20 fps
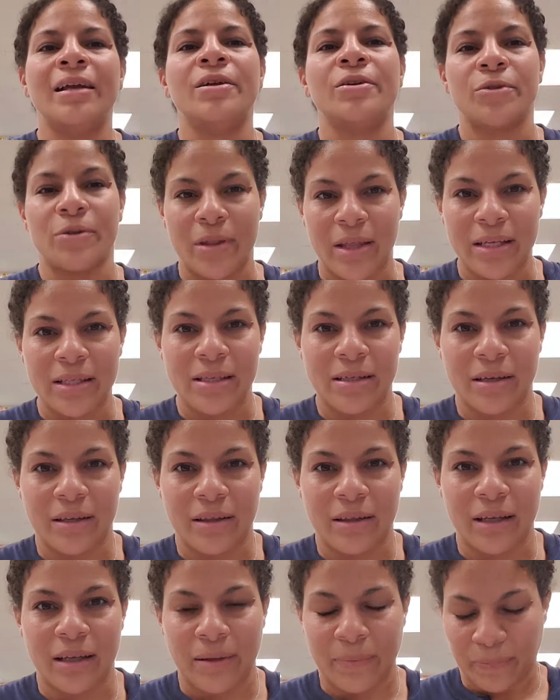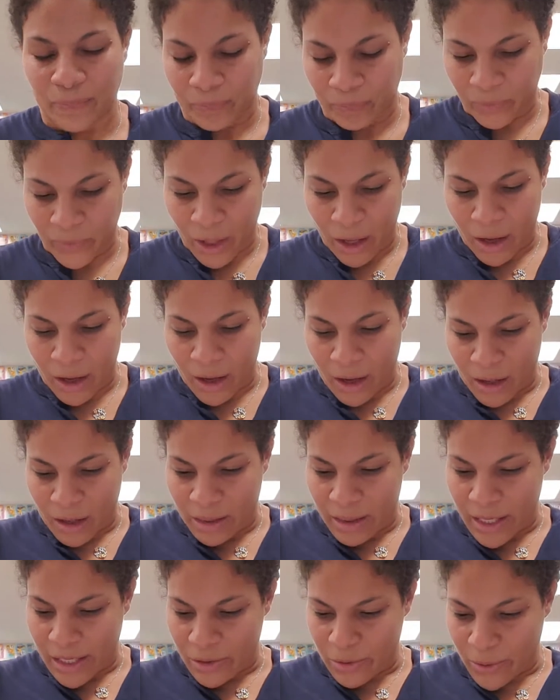So that's a good thing.
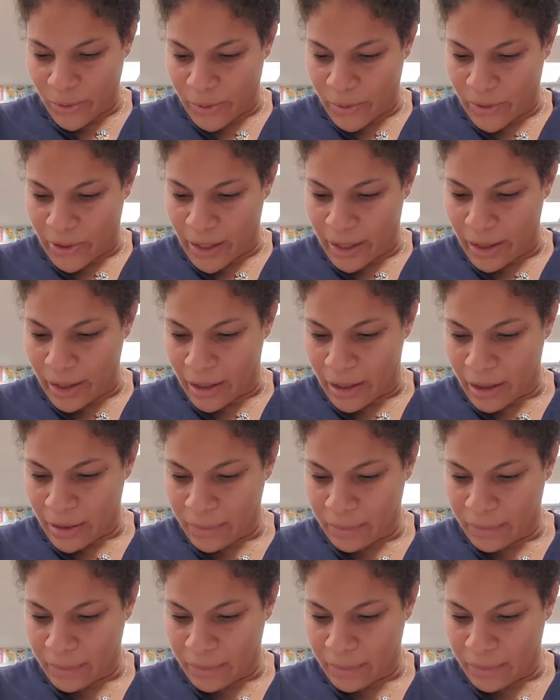That's what we like.